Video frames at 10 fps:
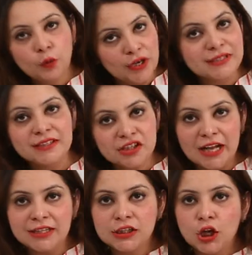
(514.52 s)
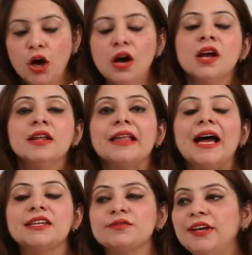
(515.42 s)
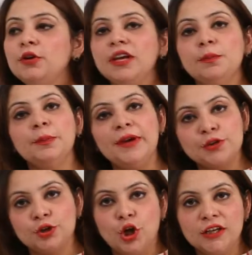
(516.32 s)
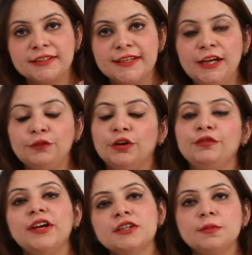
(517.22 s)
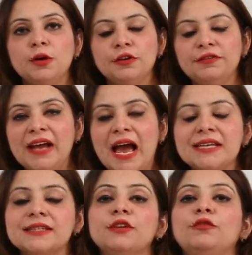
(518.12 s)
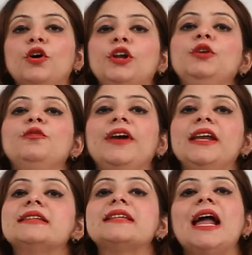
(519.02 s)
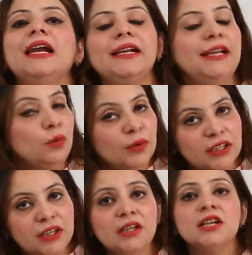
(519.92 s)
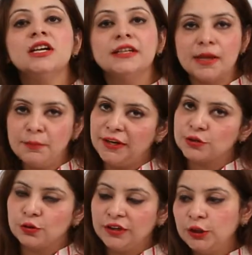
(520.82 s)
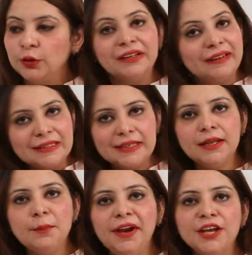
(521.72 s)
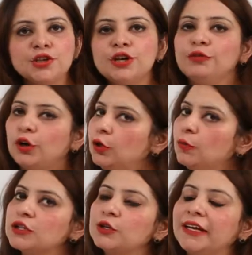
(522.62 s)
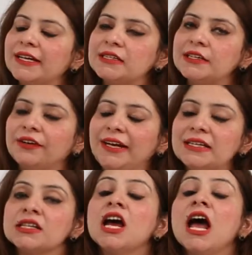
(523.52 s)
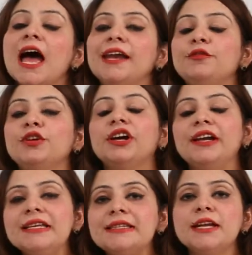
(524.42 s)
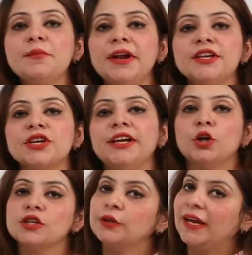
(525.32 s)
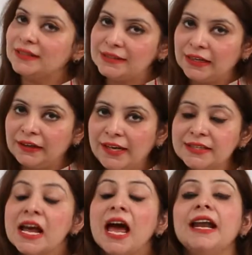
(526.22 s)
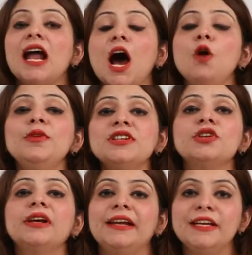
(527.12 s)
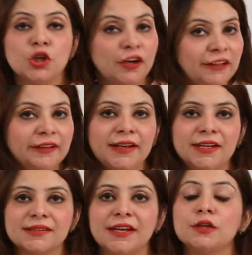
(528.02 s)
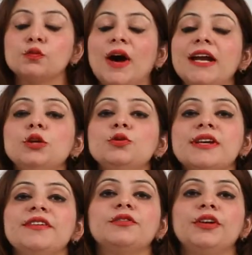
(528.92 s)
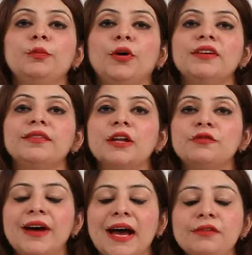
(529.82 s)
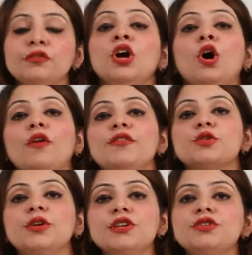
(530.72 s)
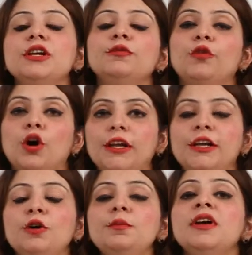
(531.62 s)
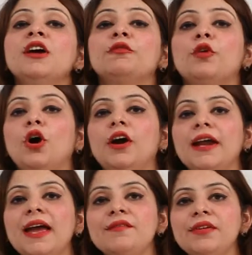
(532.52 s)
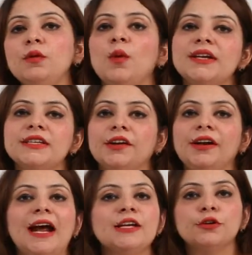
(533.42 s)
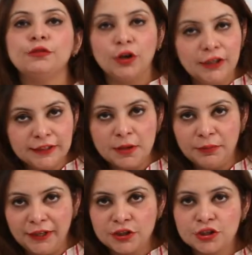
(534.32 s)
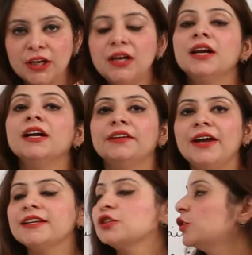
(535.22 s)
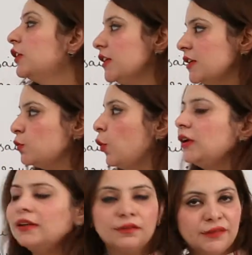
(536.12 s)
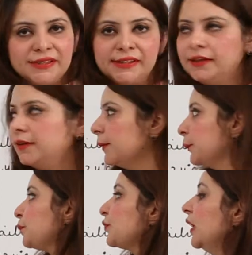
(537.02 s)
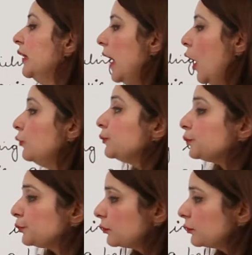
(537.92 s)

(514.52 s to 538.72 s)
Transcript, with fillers: what is the Charles law that when you keep a pressure constant for a fixed amount of gas the volume varies directly with the temperature. You increase the temperature, volume also gets increased and if you decrease the temperature, it also gets decreased and how much decrease or increase? It is 1273.15 of its original volume for every 1 degree rise or fall in temperature, right? So, this is what we see here. Now,